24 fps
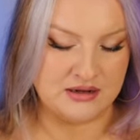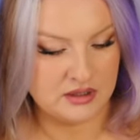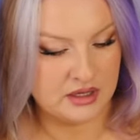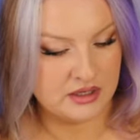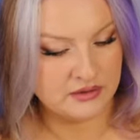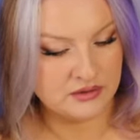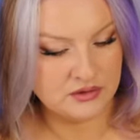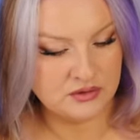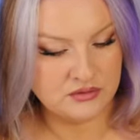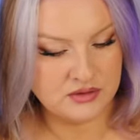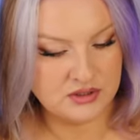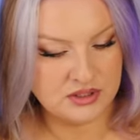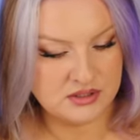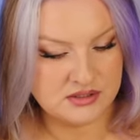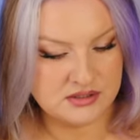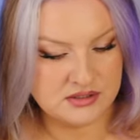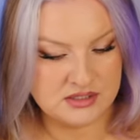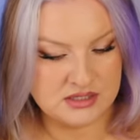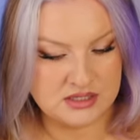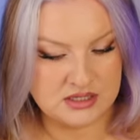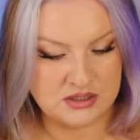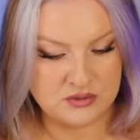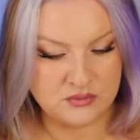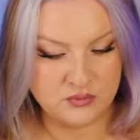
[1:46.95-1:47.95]
I don't know. Let's
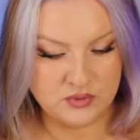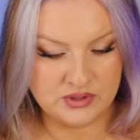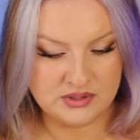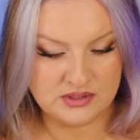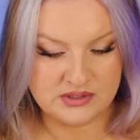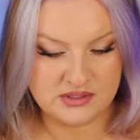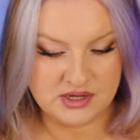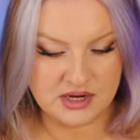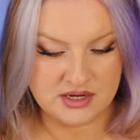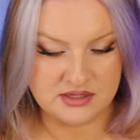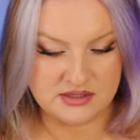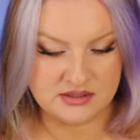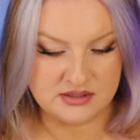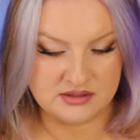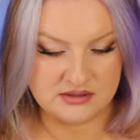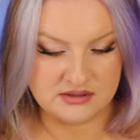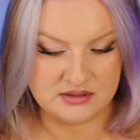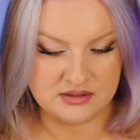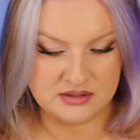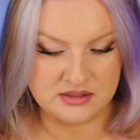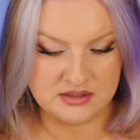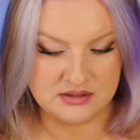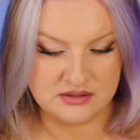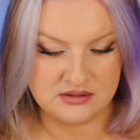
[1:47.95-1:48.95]
see. What size is
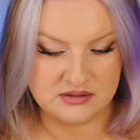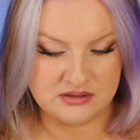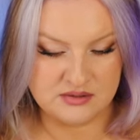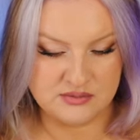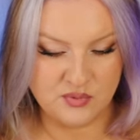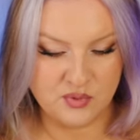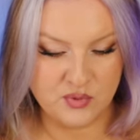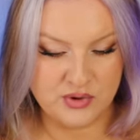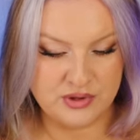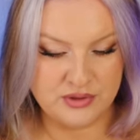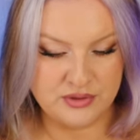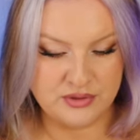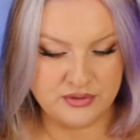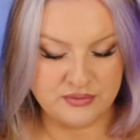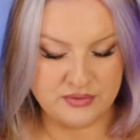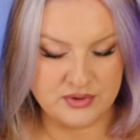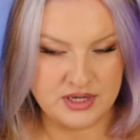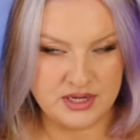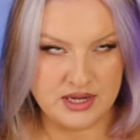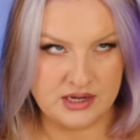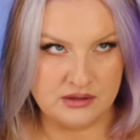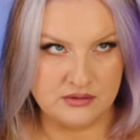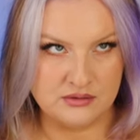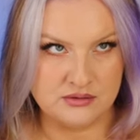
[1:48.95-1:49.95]
this?
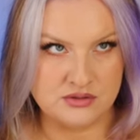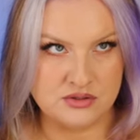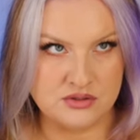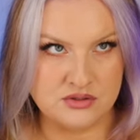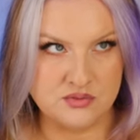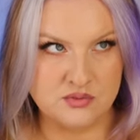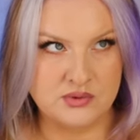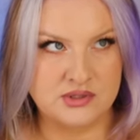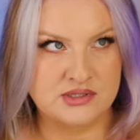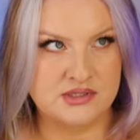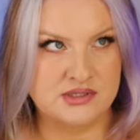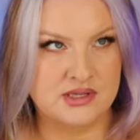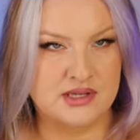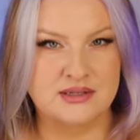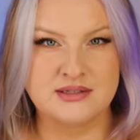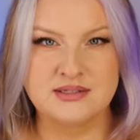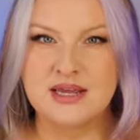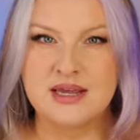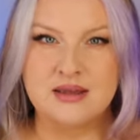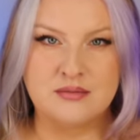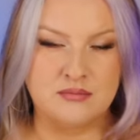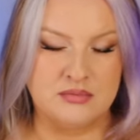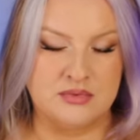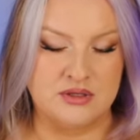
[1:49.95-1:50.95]
0.3 ounces. What is that?
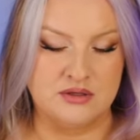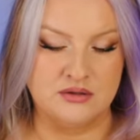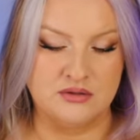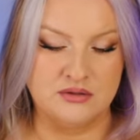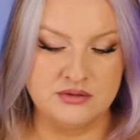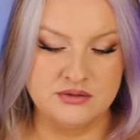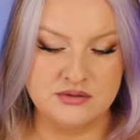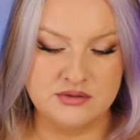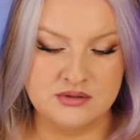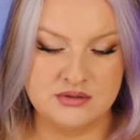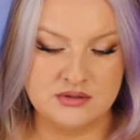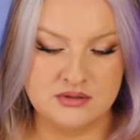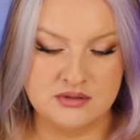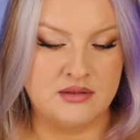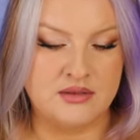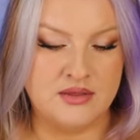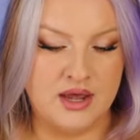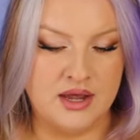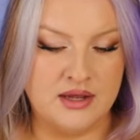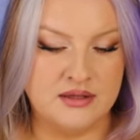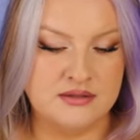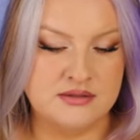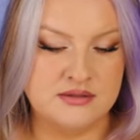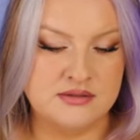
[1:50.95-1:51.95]
10 mils?
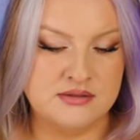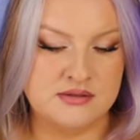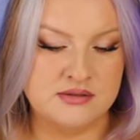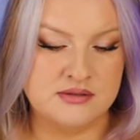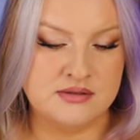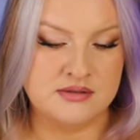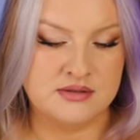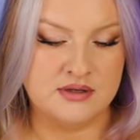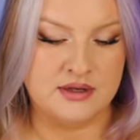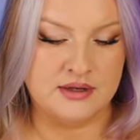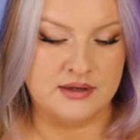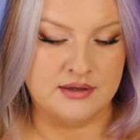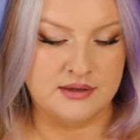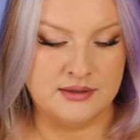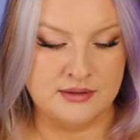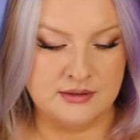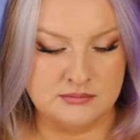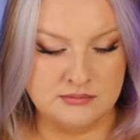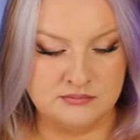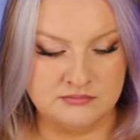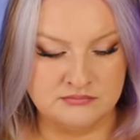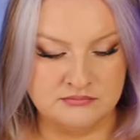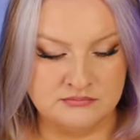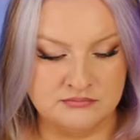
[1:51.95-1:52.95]
That
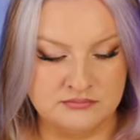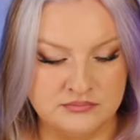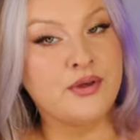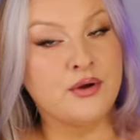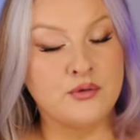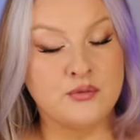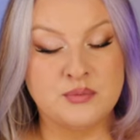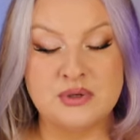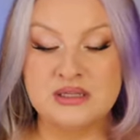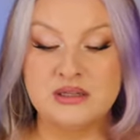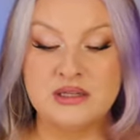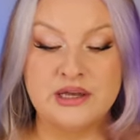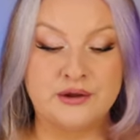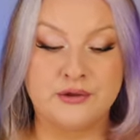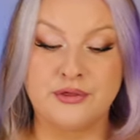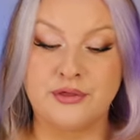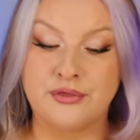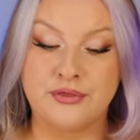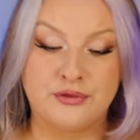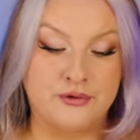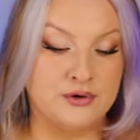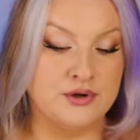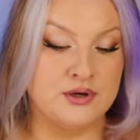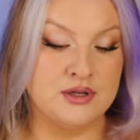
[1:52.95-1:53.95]
would be like
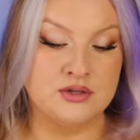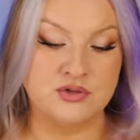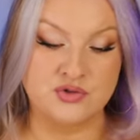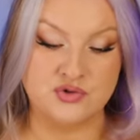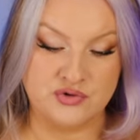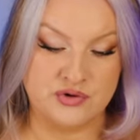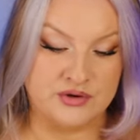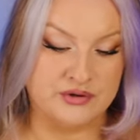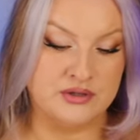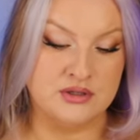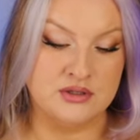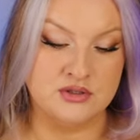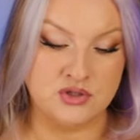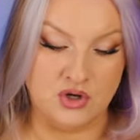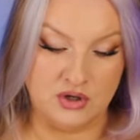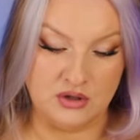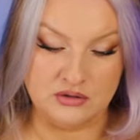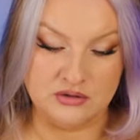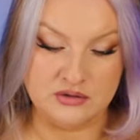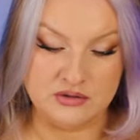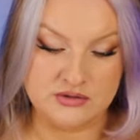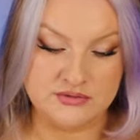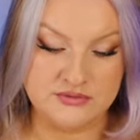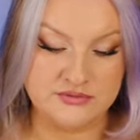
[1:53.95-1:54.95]
30 Australian
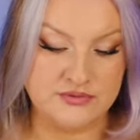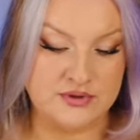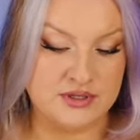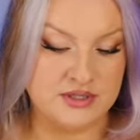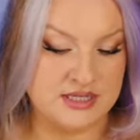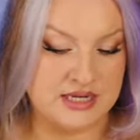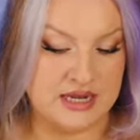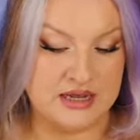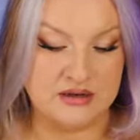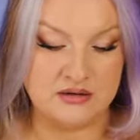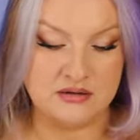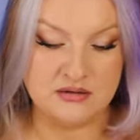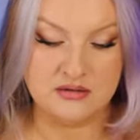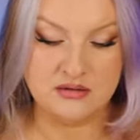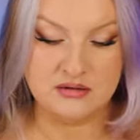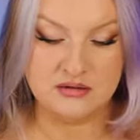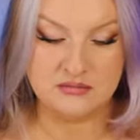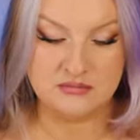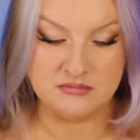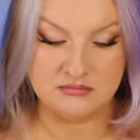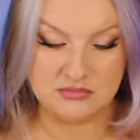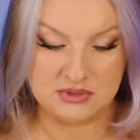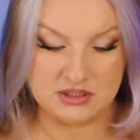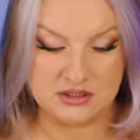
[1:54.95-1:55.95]
dollars for a 10
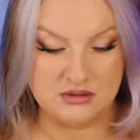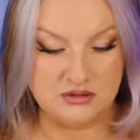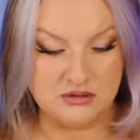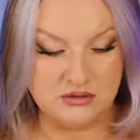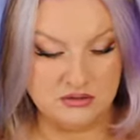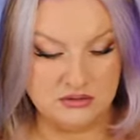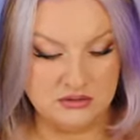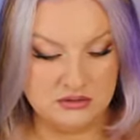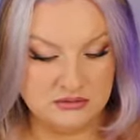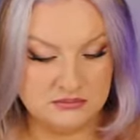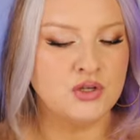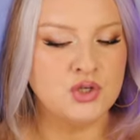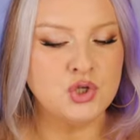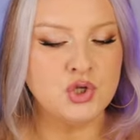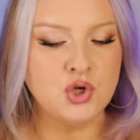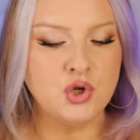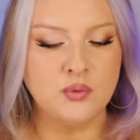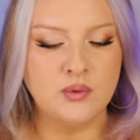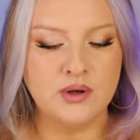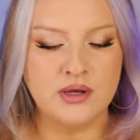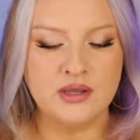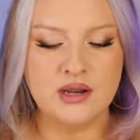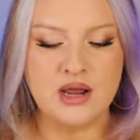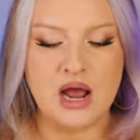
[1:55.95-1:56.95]
mil. You know
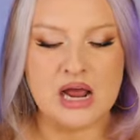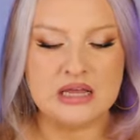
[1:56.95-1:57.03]
what?